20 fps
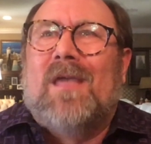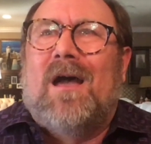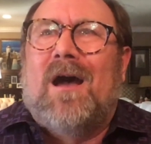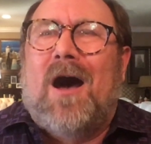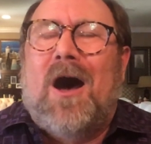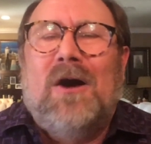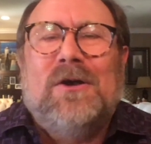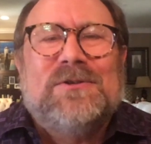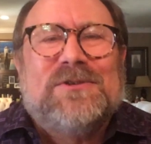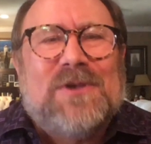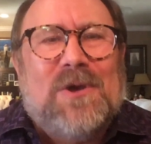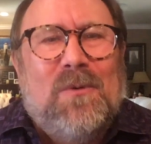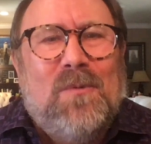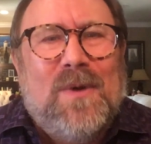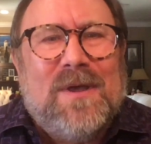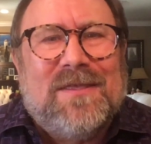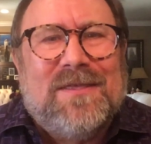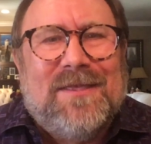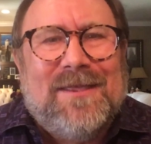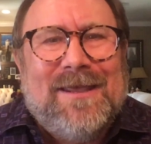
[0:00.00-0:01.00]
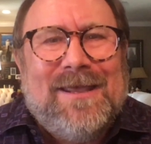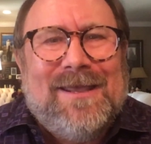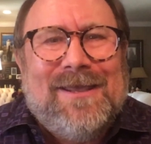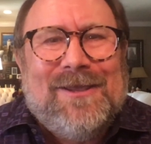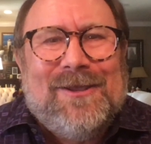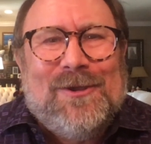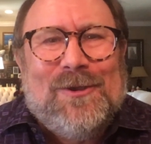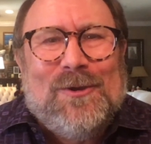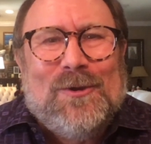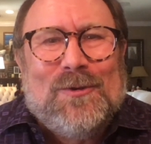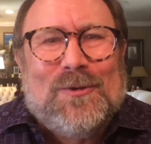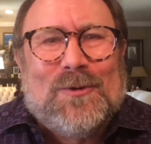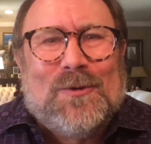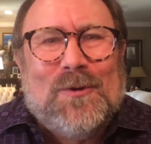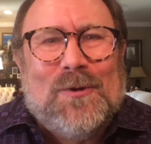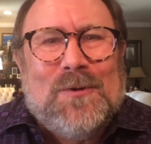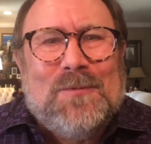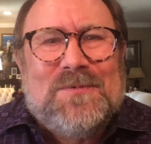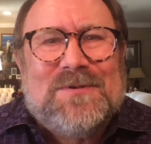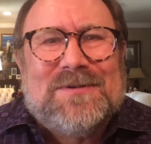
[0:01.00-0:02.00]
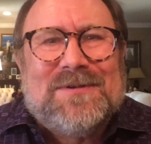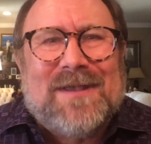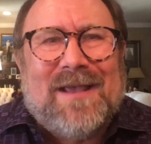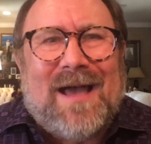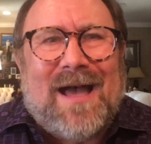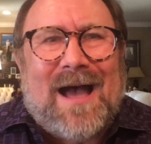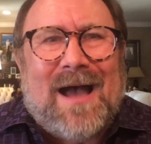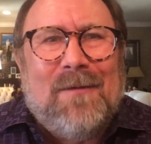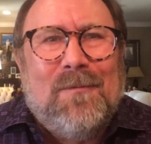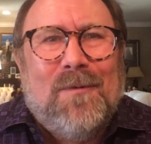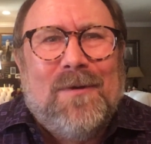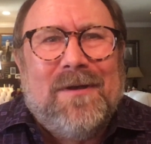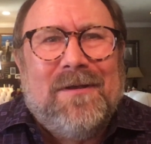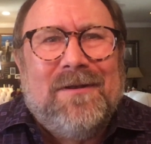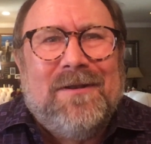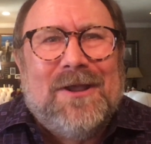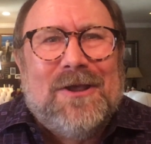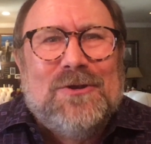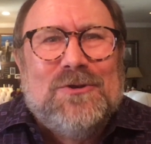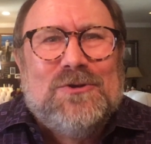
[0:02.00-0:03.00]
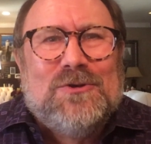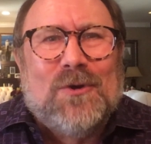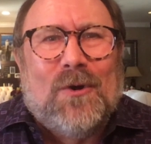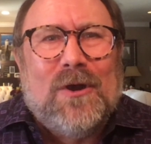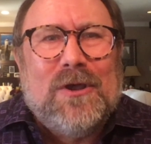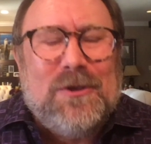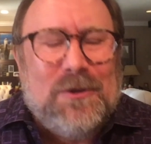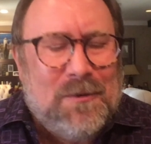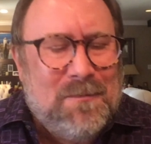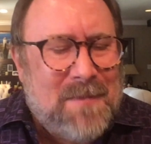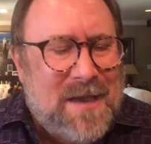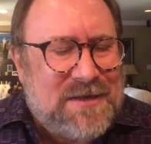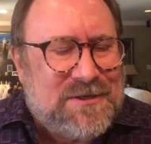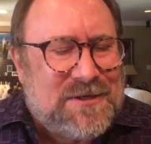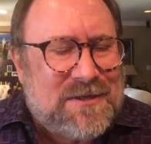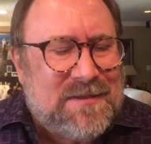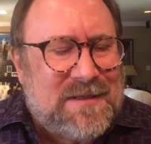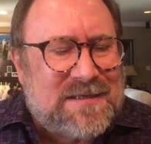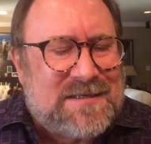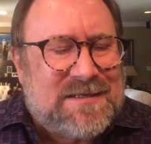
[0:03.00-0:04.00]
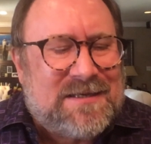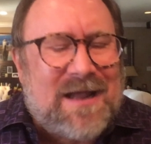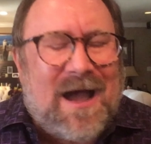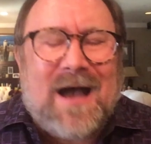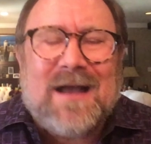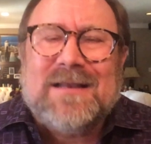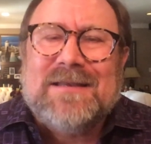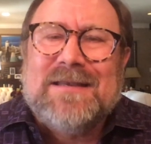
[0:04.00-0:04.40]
Also with the youth groups, I would enjoy, you mentioned the stock